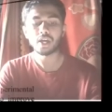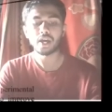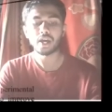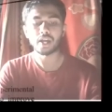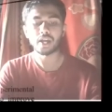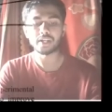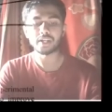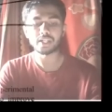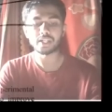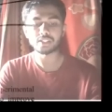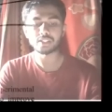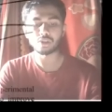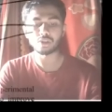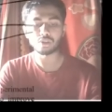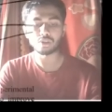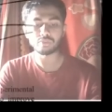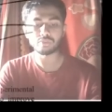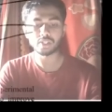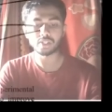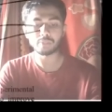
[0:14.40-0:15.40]
and it has a
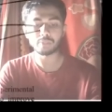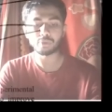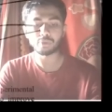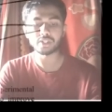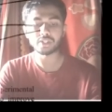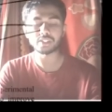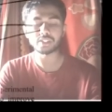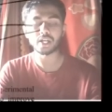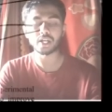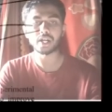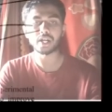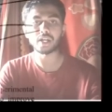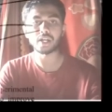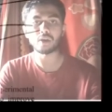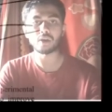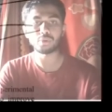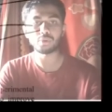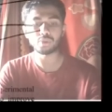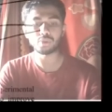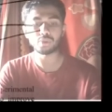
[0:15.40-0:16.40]
lot of key points and
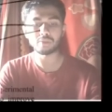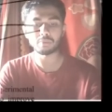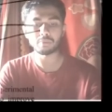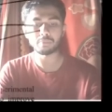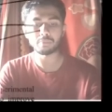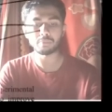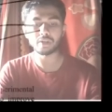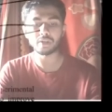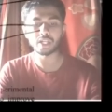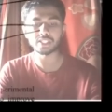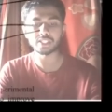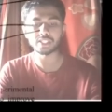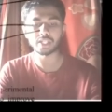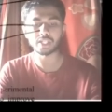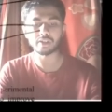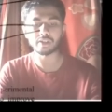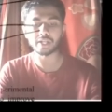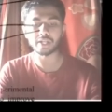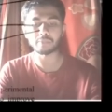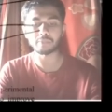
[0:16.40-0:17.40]
how do you remember less
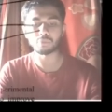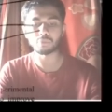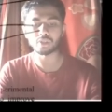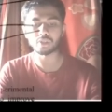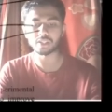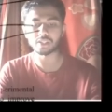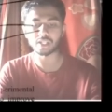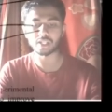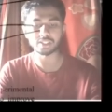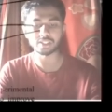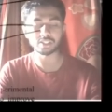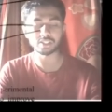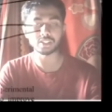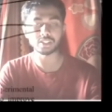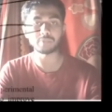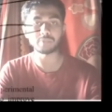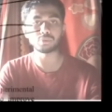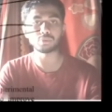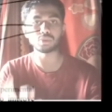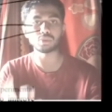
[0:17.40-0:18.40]
and write more in the answer
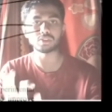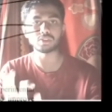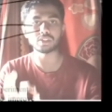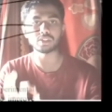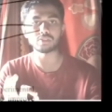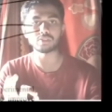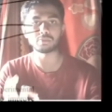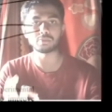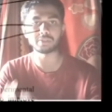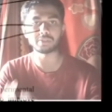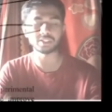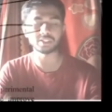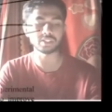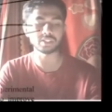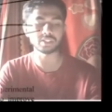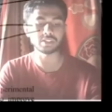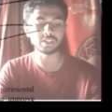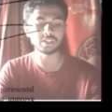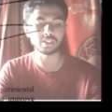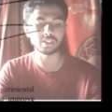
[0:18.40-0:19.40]
script those things we'll be
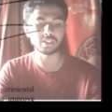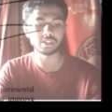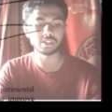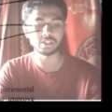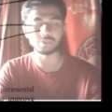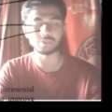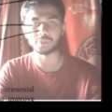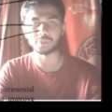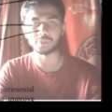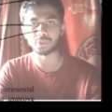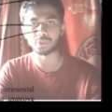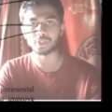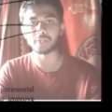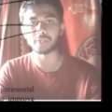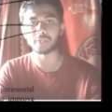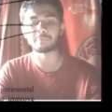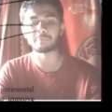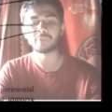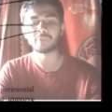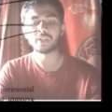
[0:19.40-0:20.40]
discussing in this video
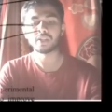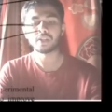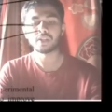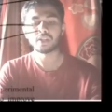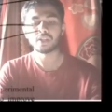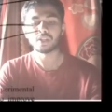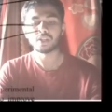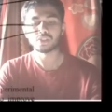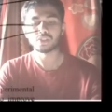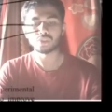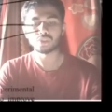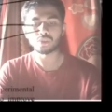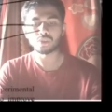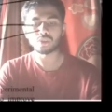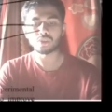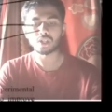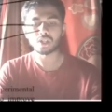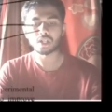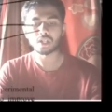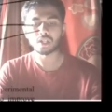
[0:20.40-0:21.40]
okay so
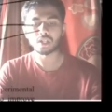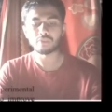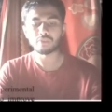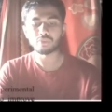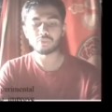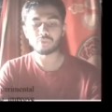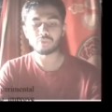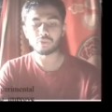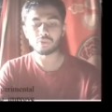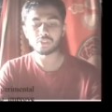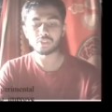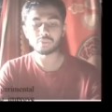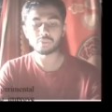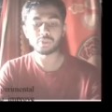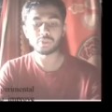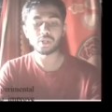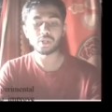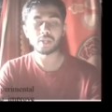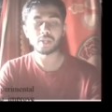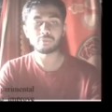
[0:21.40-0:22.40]
uh, if you found this
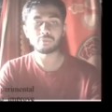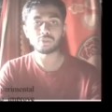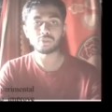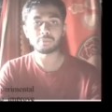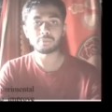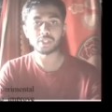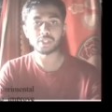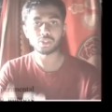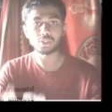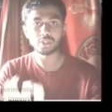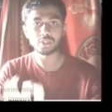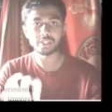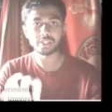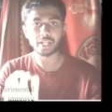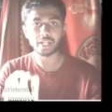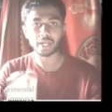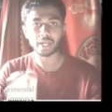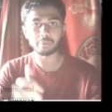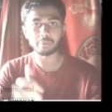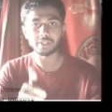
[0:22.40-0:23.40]
video helpful, make sure hit the
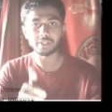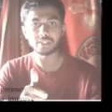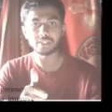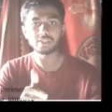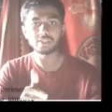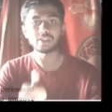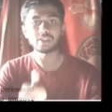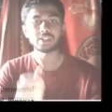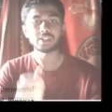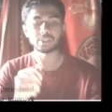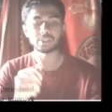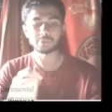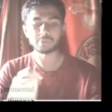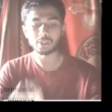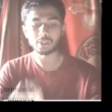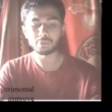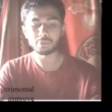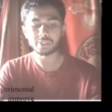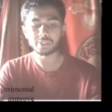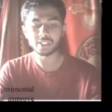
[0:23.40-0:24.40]
like button,
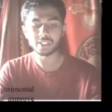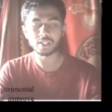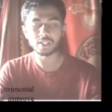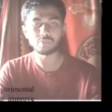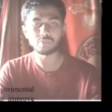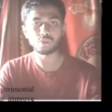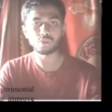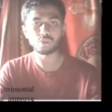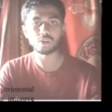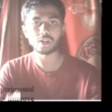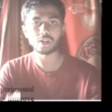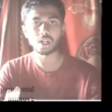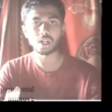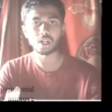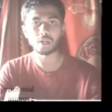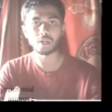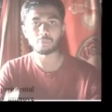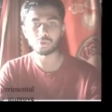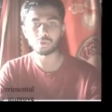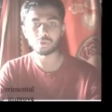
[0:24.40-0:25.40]
subscribe to my channel for
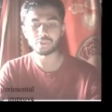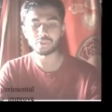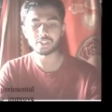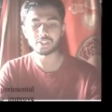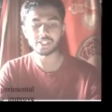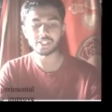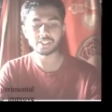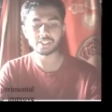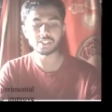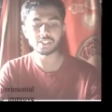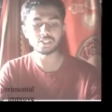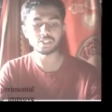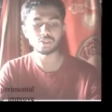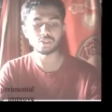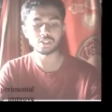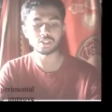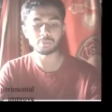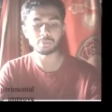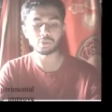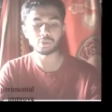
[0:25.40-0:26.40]
uh, more videos like this.
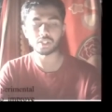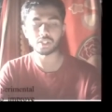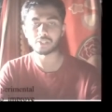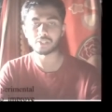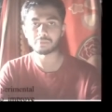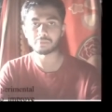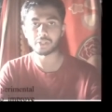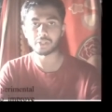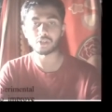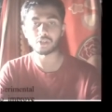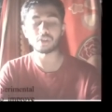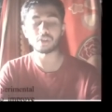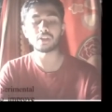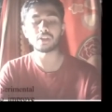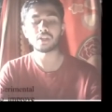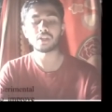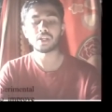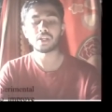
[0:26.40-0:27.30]
Your support helps me a lot.